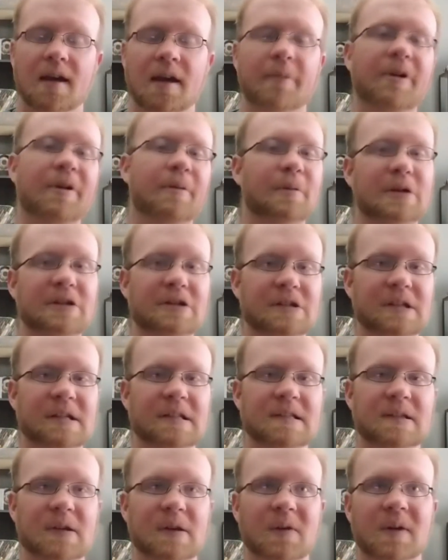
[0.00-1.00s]
I'm a
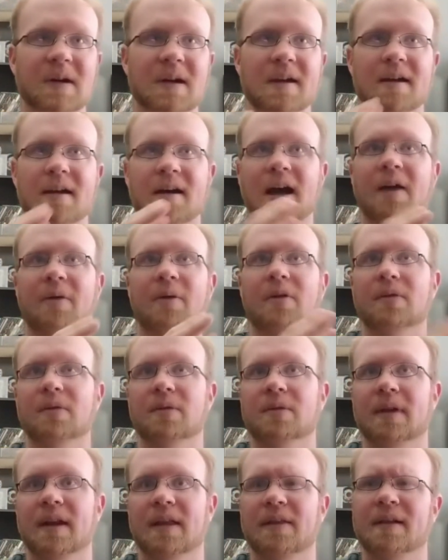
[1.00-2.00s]
completionist, so I went
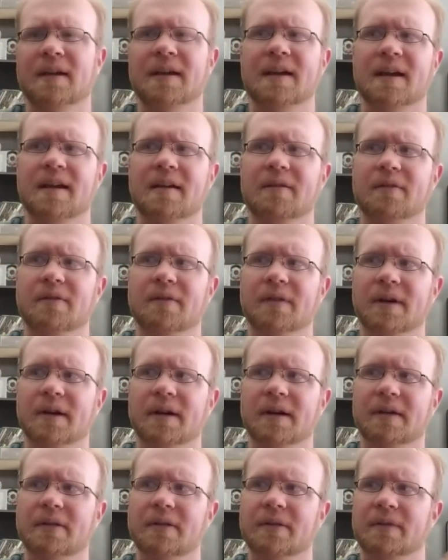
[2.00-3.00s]
through and I think I
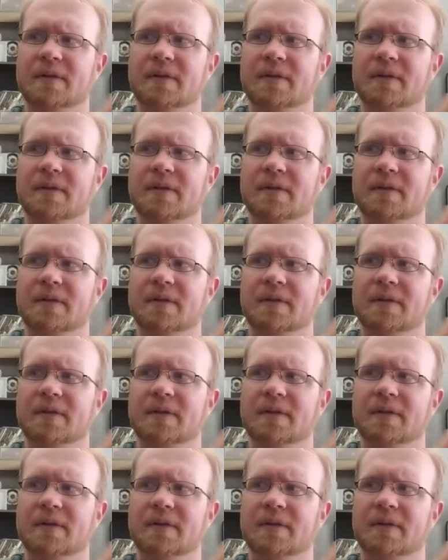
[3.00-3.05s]
have the